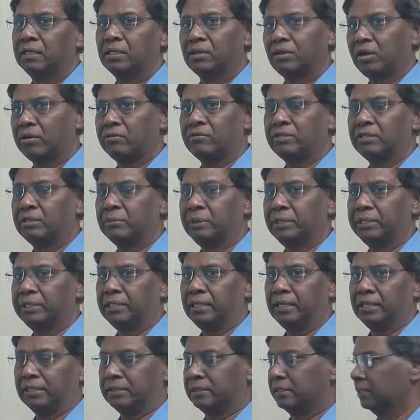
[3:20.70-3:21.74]
not with the
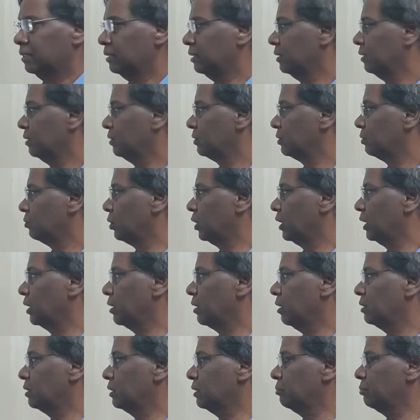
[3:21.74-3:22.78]
materials. So what is the
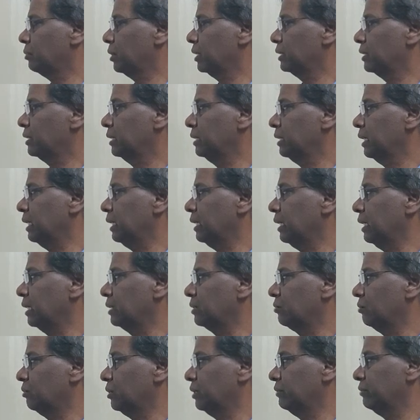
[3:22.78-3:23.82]
cost of production? 8
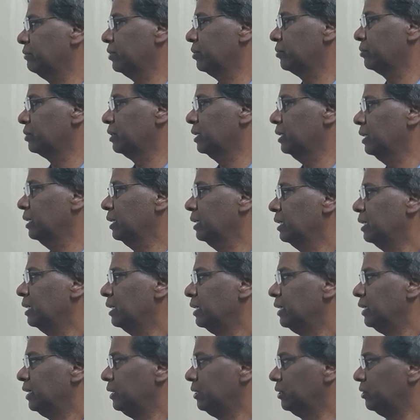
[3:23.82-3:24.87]
lakhs 40,000
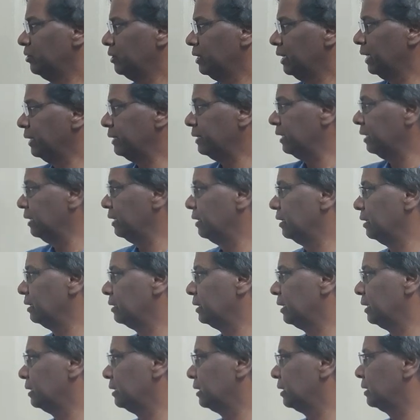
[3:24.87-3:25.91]
into 18 into
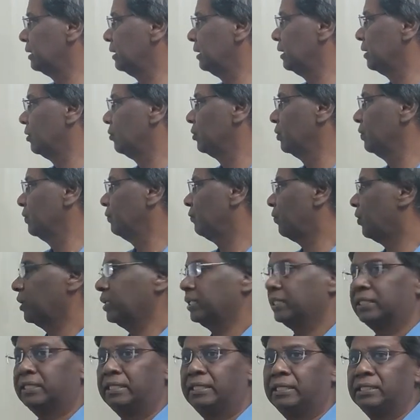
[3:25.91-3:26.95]
360 equal to
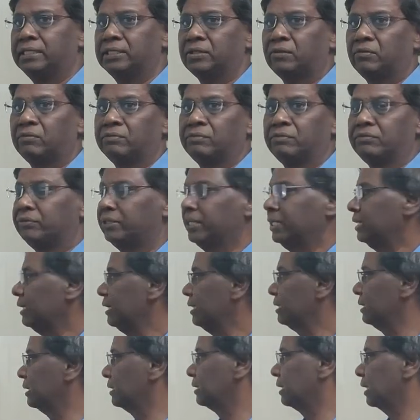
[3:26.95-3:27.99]

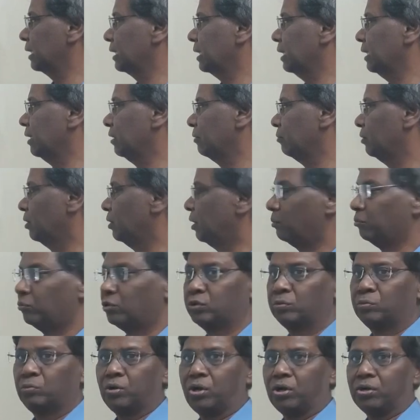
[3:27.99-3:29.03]
43,750 is the second
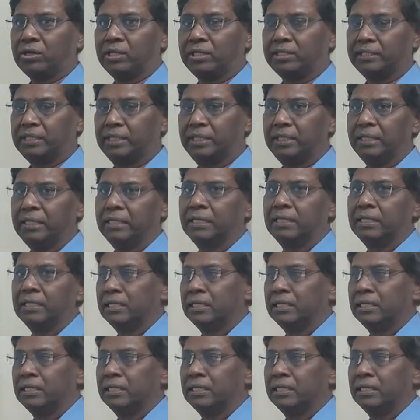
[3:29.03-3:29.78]
amount blocked in the